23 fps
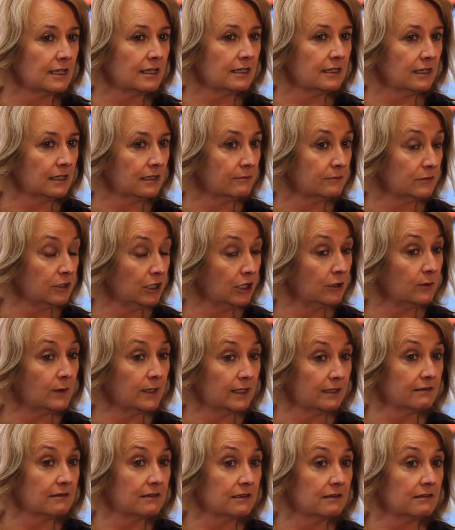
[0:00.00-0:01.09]

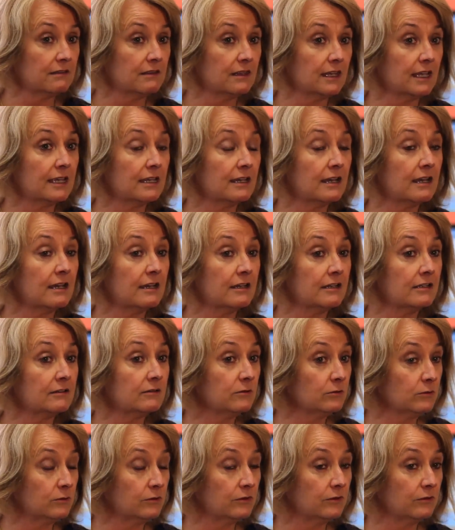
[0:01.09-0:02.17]
knowing that they are
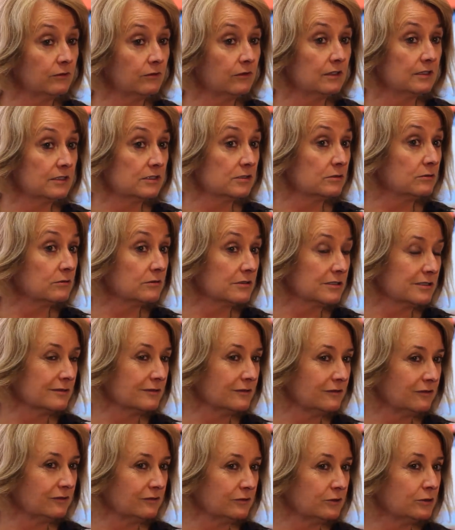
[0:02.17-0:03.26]
the sorts of
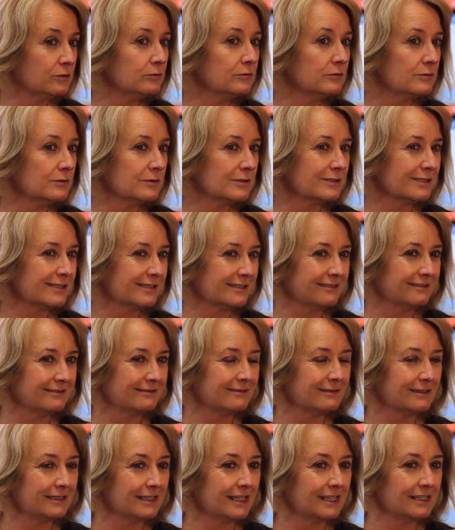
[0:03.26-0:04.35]
tools
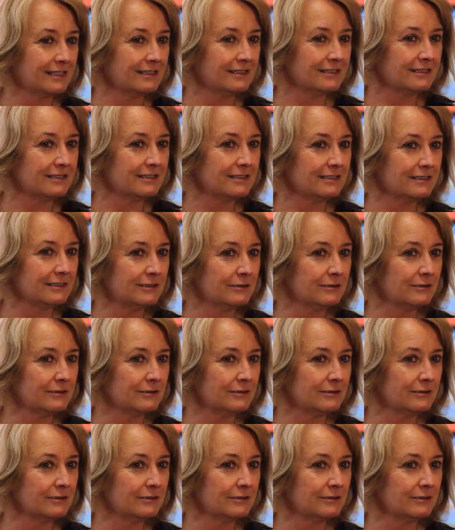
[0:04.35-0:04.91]
and